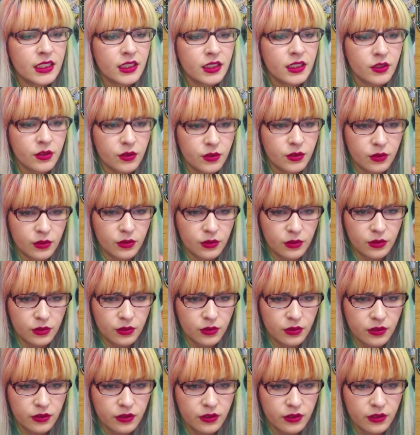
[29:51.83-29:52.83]
Ooh.
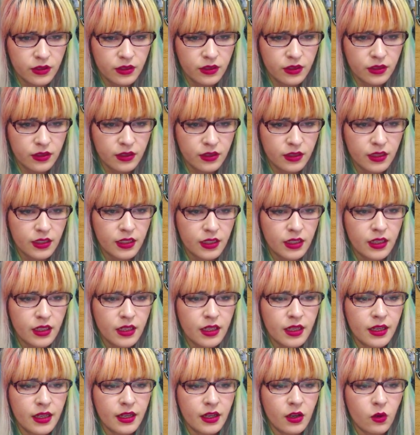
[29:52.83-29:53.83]

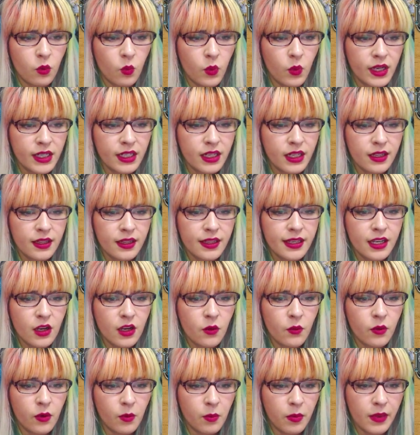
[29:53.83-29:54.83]
One click
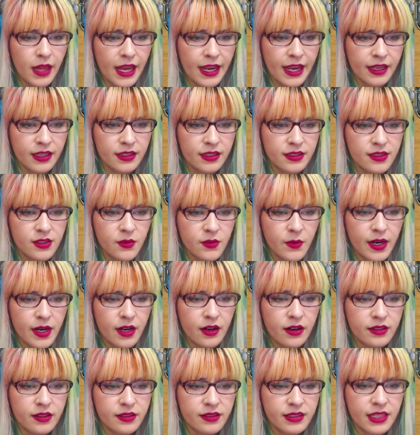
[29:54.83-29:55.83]
will blacken a square, a
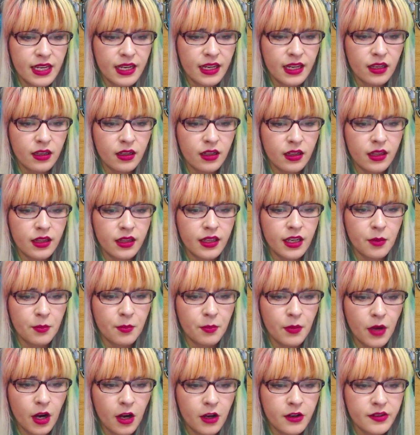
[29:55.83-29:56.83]
second click
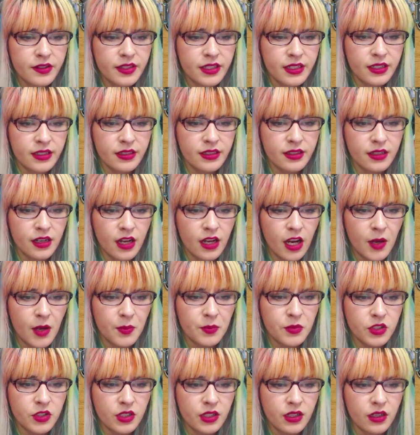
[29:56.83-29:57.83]
marks it as an
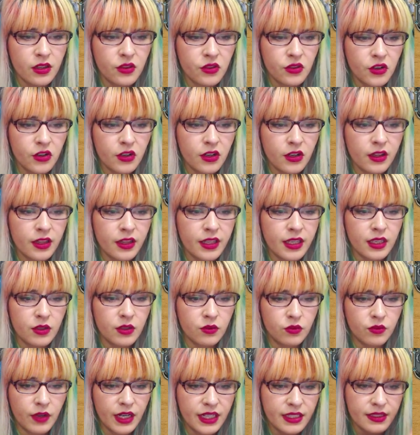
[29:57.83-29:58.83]
option, a third click
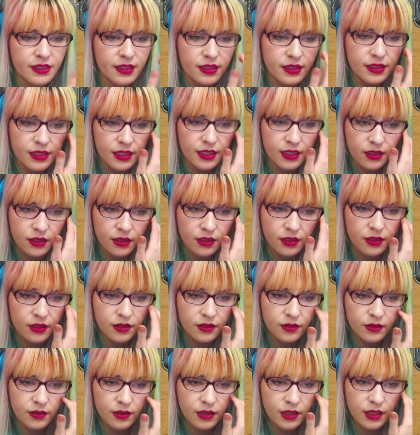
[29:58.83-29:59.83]
erases it.
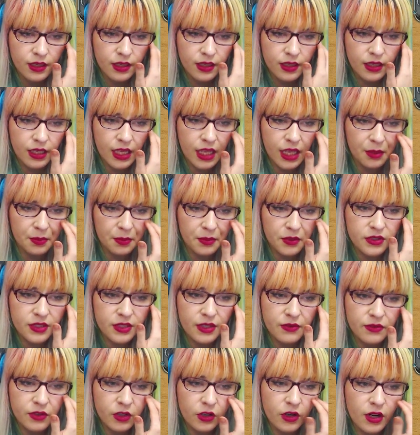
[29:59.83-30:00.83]
Help yourself
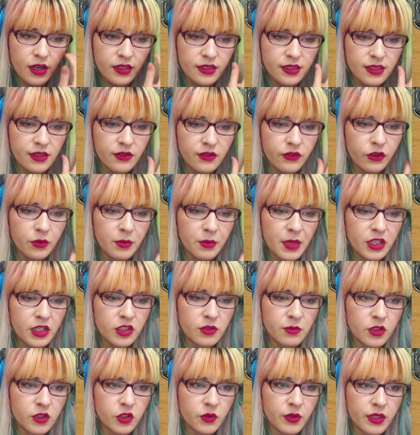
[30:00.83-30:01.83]
to cross the information
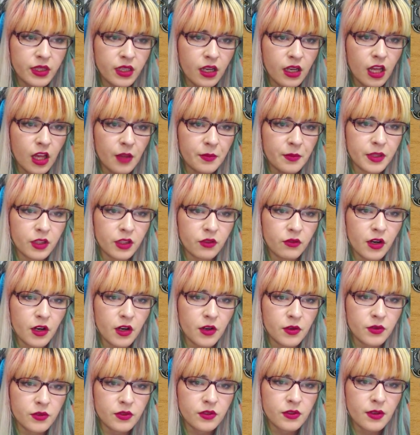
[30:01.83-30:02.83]
between the column and the
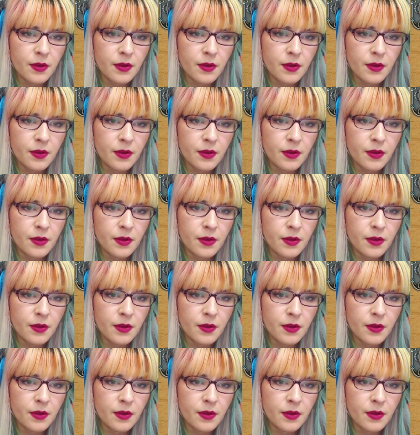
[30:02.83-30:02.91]
rows.